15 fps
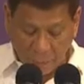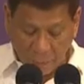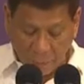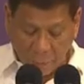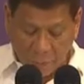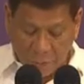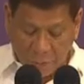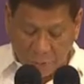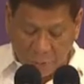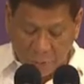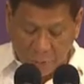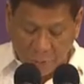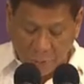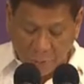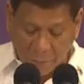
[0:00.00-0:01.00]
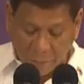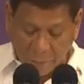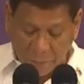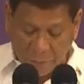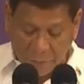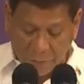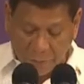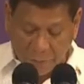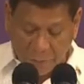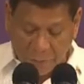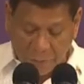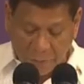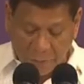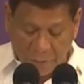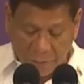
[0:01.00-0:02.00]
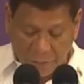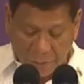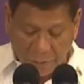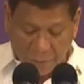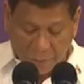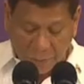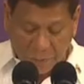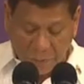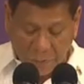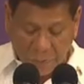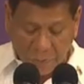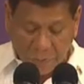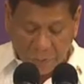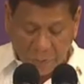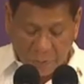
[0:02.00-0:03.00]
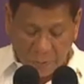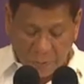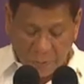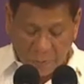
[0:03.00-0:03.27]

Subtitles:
to outstanding officers and enlisted personnel